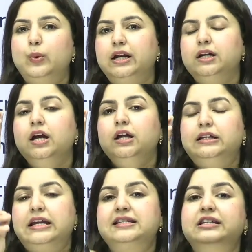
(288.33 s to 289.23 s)
When
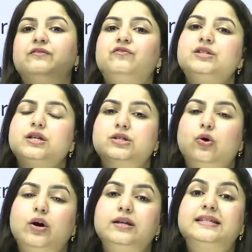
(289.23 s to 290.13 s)
there is an emphasis
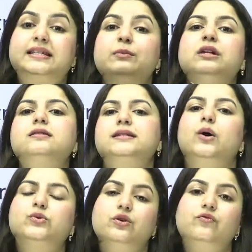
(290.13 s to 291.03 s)
on similar
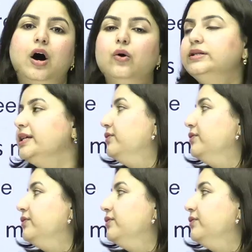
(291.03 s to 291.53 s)
sounds of vowels